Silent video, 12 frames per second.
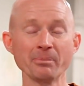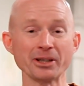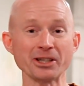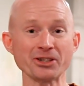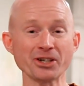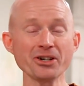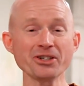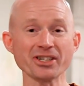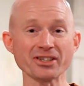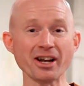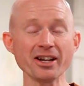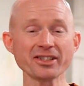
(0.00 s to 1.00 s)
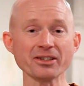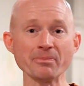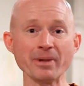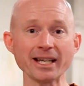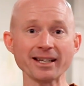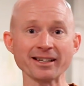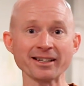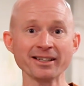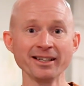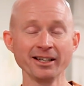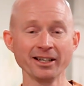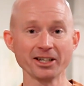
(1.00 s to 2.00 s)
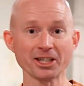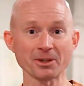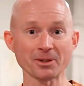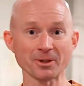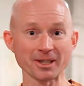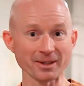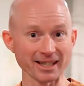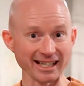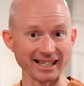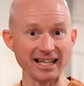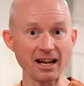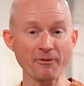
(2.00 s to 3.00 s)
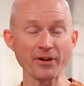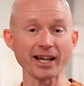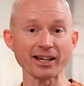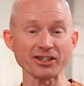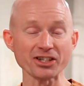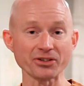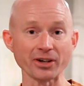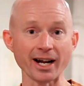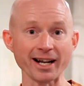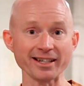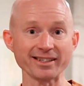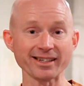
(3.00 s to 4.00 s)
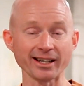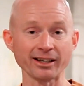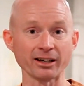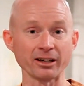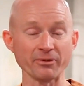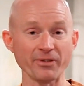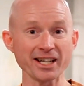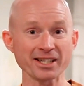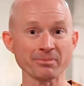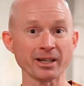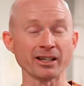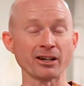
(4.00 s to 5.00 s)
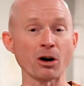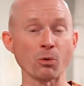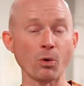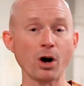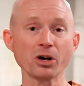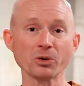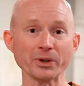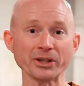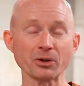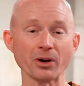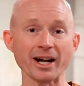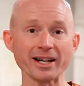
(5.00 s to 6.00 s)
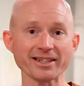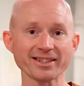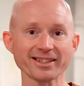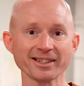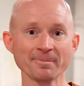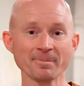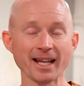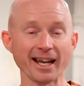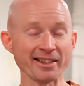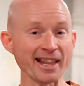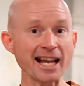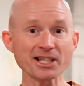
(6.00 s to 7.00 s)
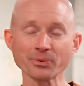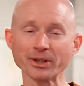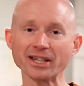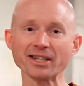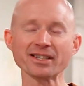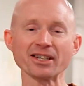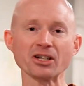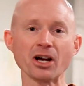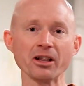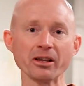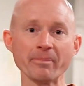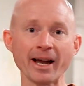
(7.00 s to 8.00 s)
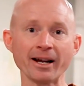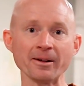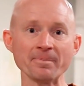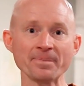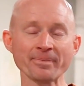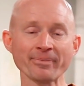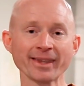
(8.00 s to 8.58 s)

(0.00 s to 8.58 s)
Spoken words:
But the church is also making significant strides in our investment in our walk with Christ. And that's what this is all about.